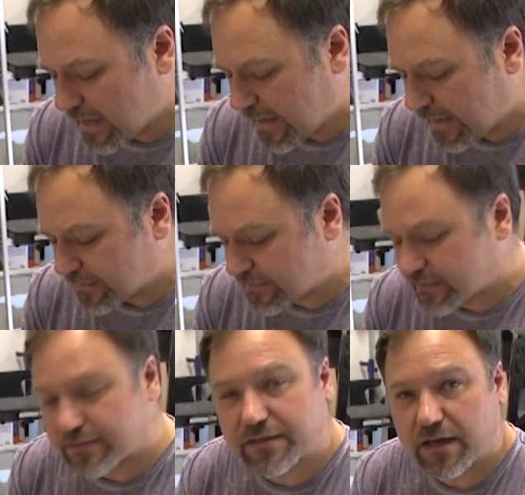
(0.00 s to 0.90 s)
And
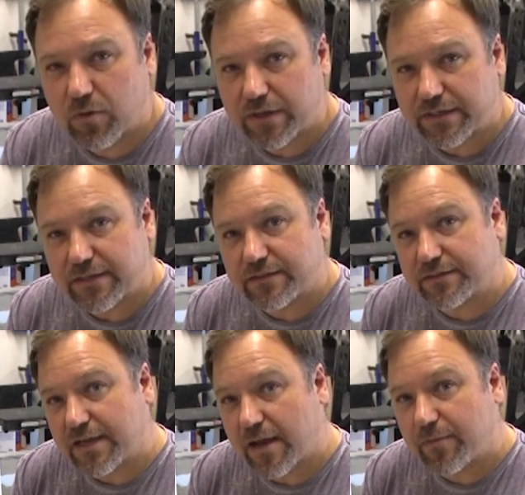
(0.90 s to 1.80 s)
since I wanted to get
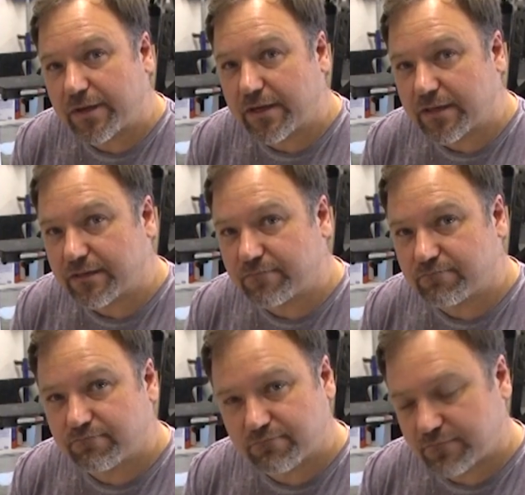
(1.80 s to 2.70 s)
this happening
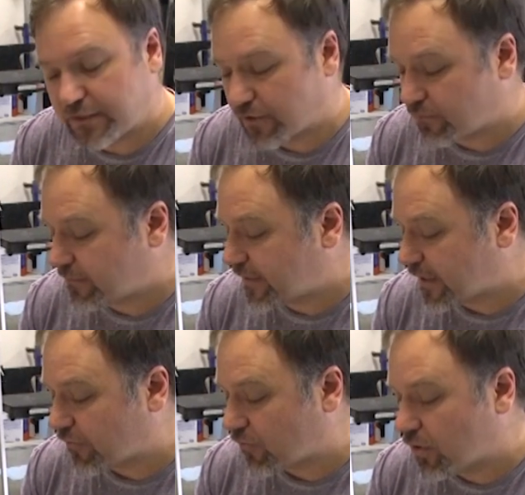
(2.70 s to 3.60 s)
and, you know,
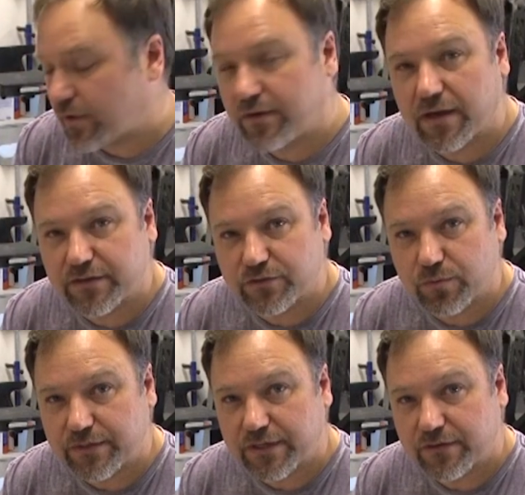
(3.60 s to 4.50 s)
get it rolling, I just
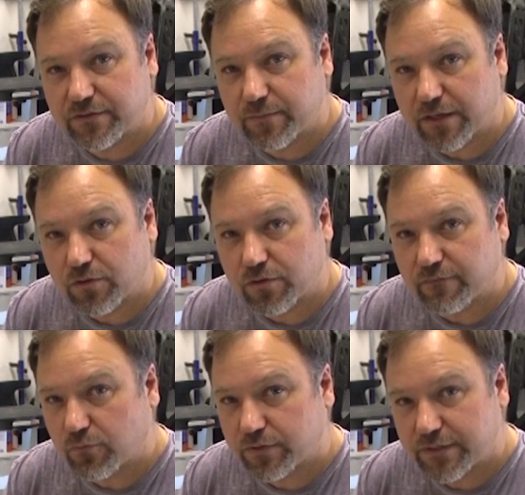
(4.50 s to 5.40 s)
went down to my local
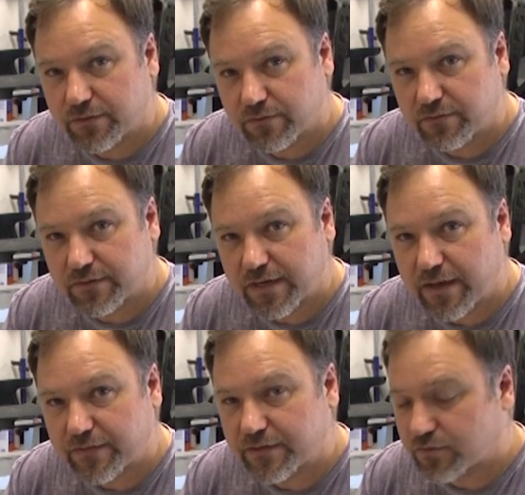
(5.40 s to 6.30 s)
Ford dealer,
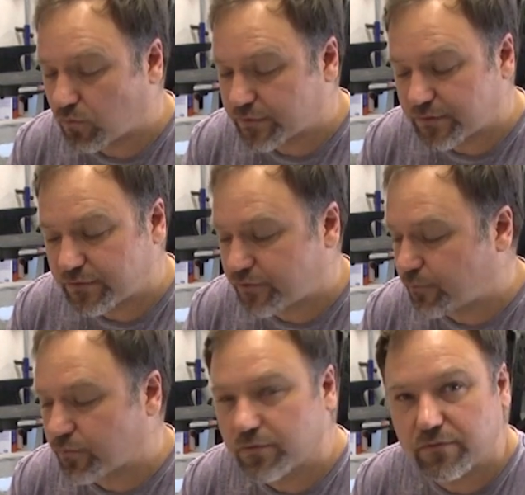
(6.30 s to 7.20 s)
got this. Wasn't
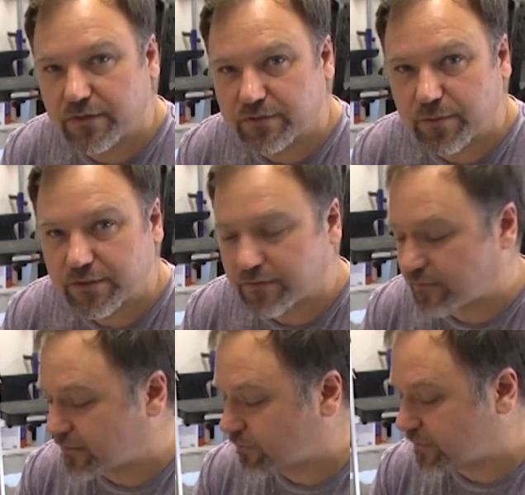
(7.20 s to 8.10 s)
super expensive
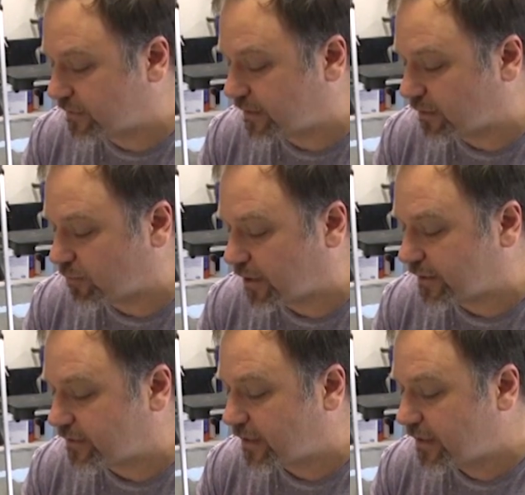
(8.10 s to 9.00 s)
because it was a dealer
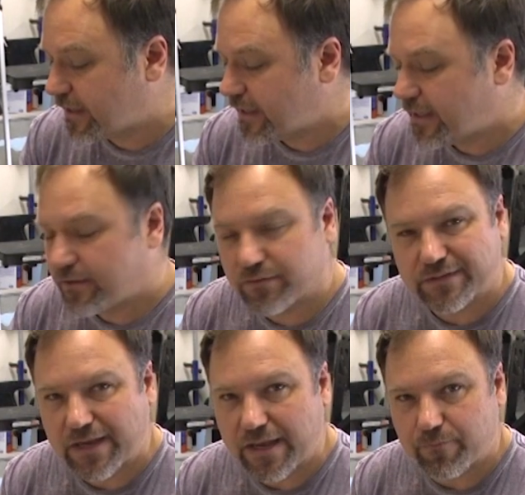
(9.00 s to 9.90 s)
price. It was
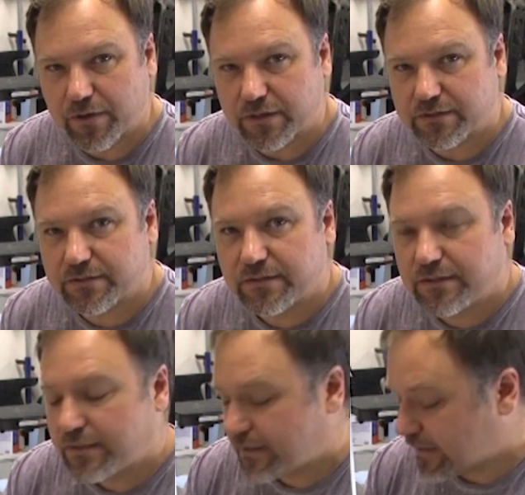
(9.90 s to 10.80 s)
like $8.
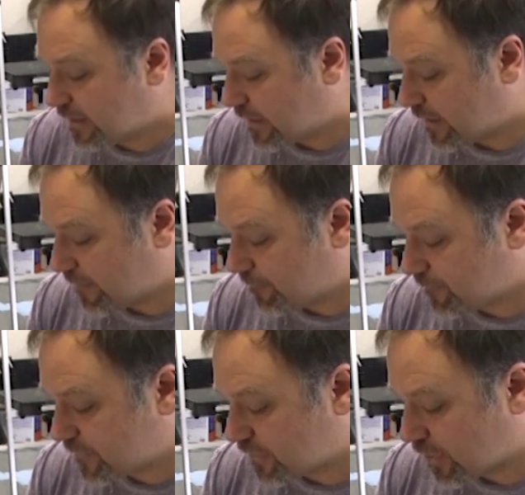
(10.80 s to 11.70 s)

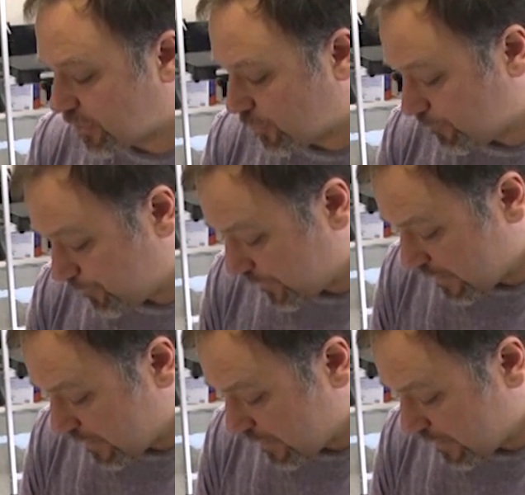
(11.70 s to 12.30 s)
So